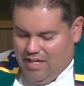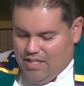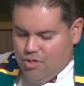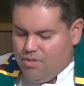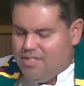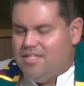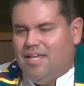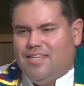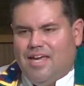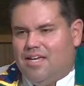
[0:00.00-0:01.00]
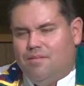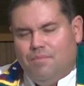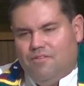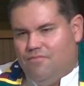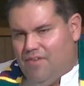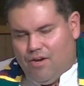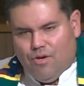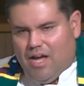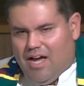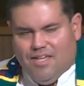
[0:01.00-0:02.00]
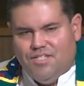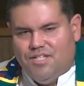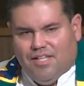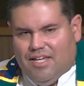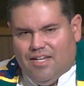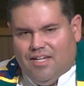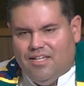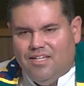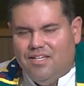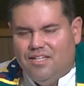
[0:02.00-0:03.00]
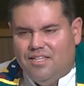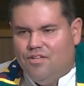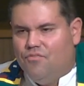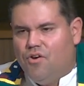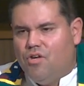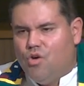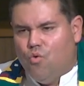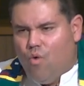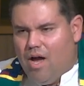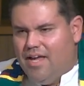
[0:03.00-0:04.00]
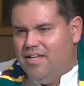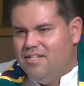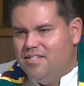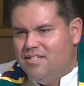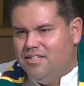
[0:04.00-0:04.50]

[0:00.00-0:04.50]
units like that can be very isolating. They're very quiet.